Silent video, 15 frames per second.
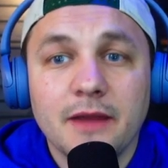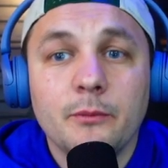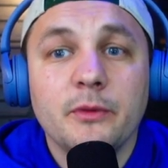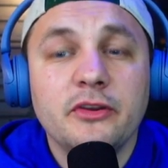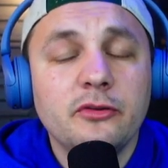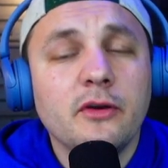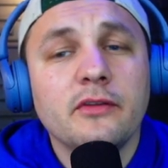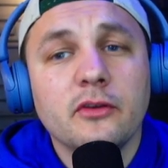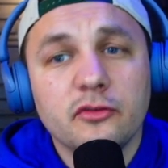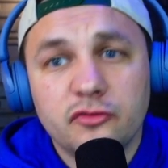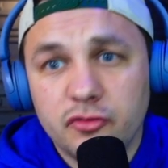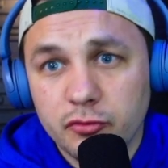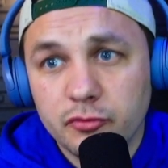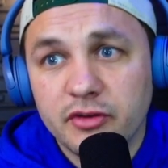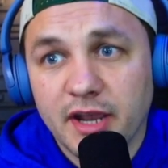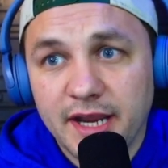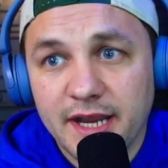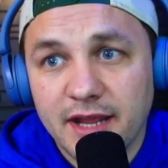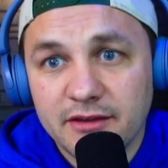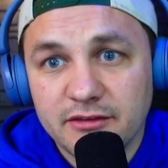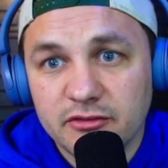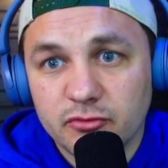we do have those 2 tight
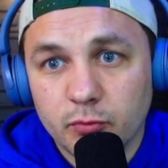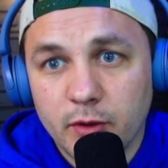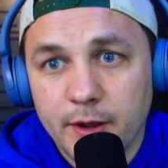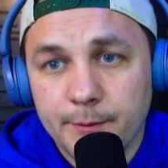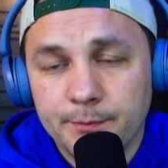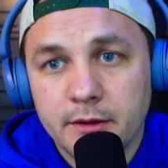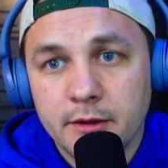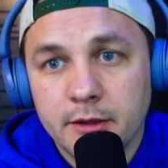ends as well.